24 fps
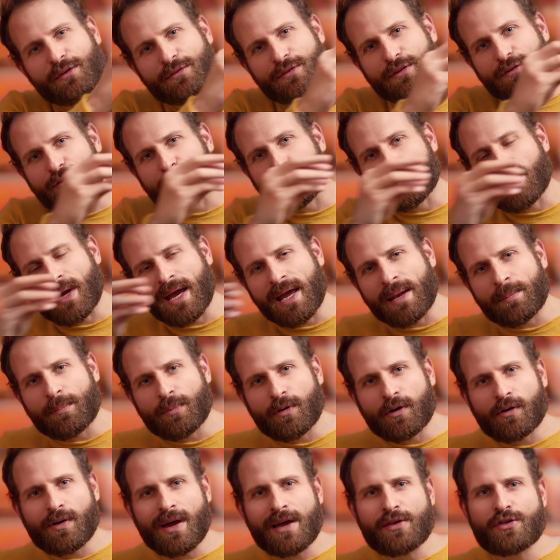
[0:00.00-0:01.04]
there's this grand
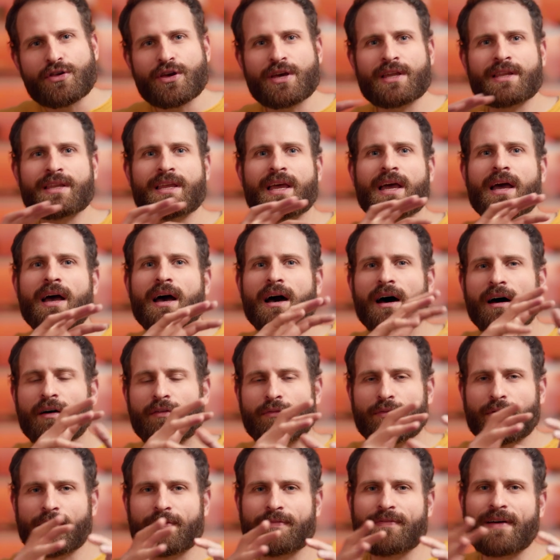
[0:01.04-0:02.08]
progression
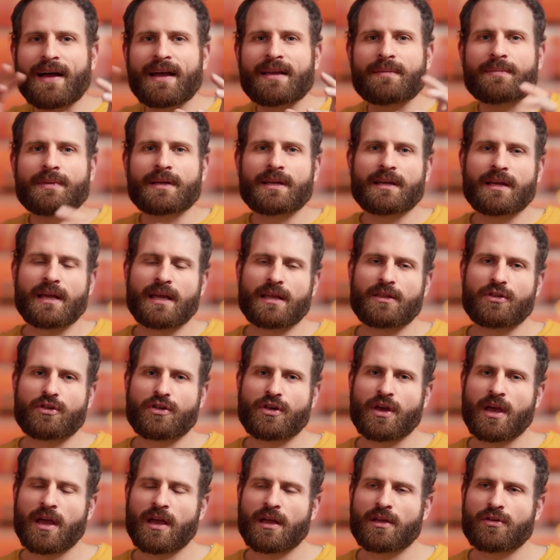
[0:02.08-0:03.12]
of refinement and
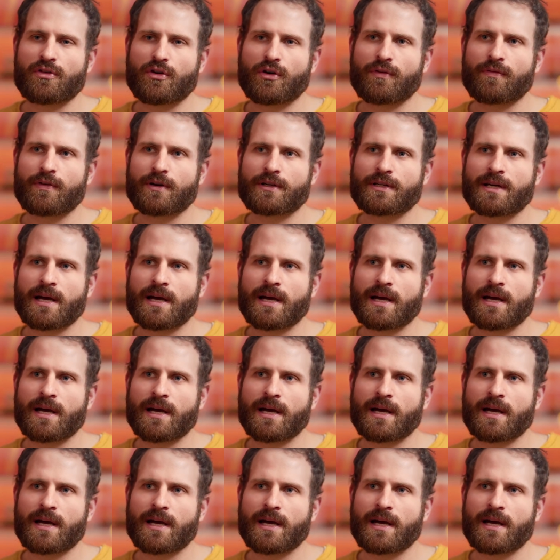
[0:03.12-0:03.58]
change over